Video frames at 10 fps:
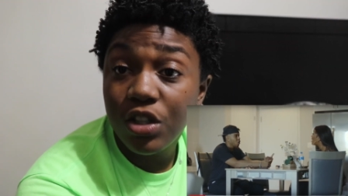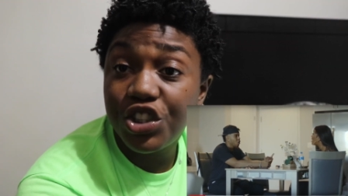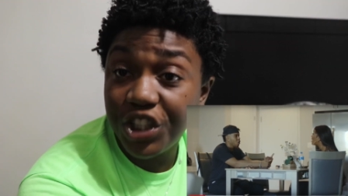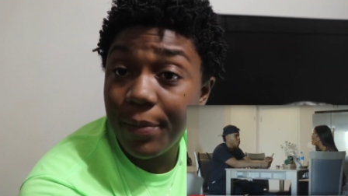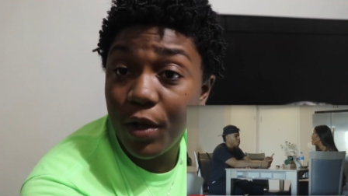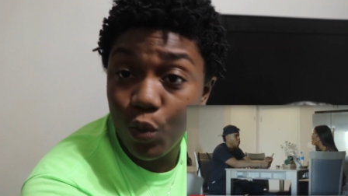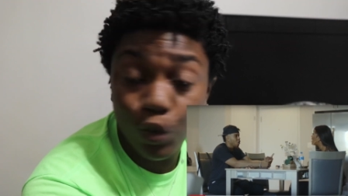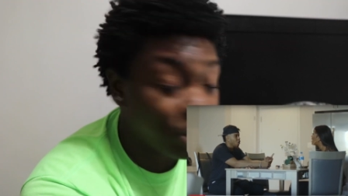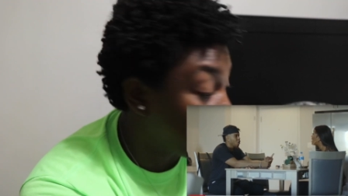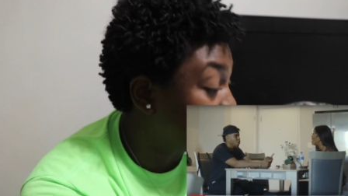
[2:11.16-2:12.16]
she
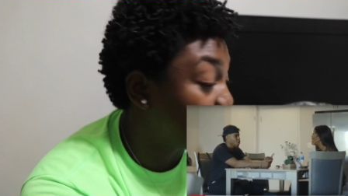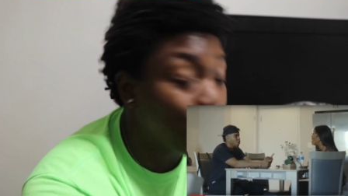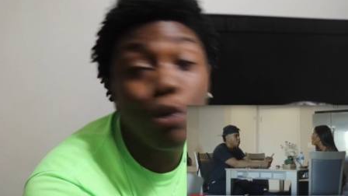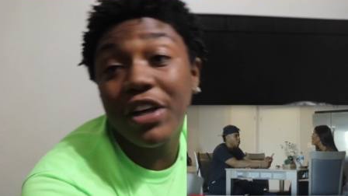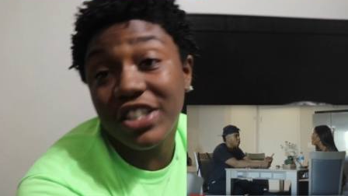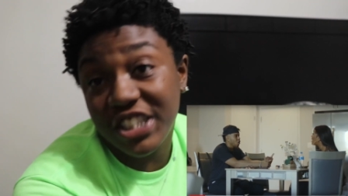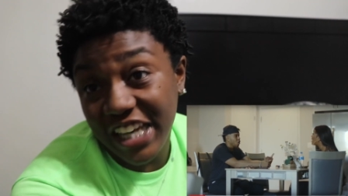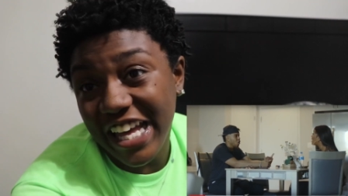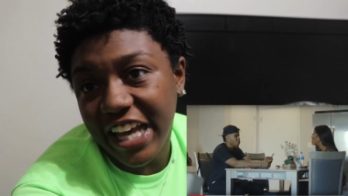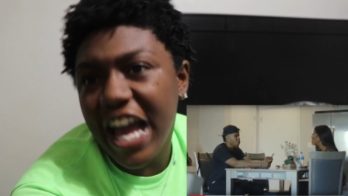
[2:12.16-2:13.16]
been thinking she real
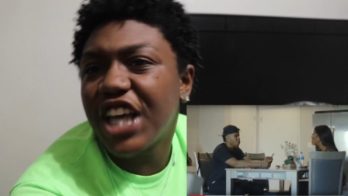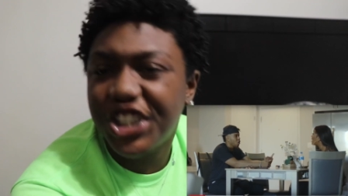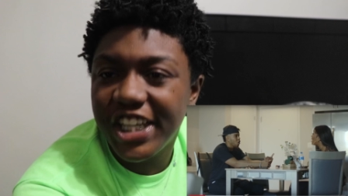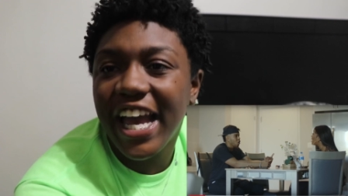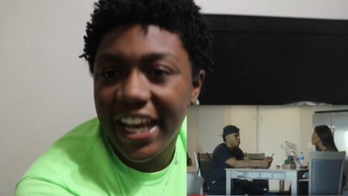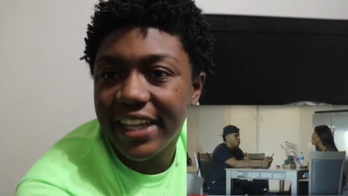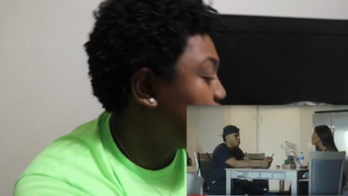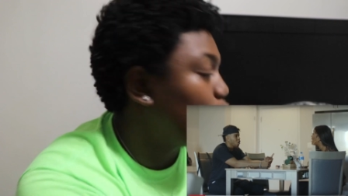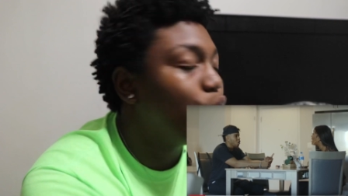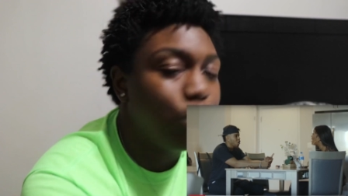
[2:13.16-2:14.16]
slick. And she ain't. I
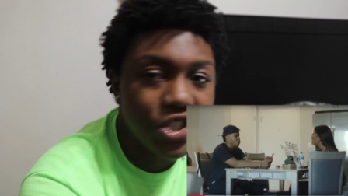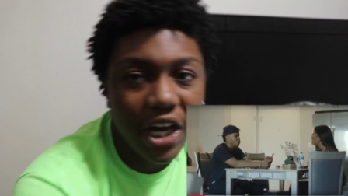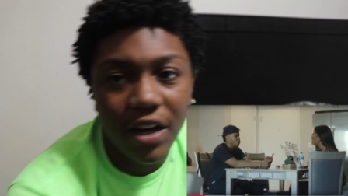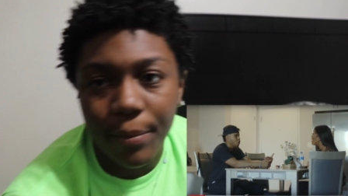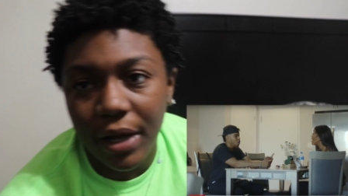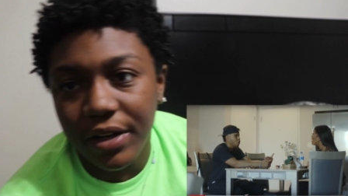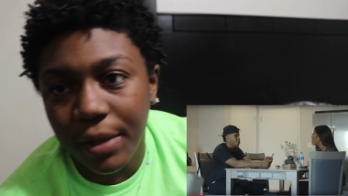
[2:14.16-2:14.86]
know who you talk about,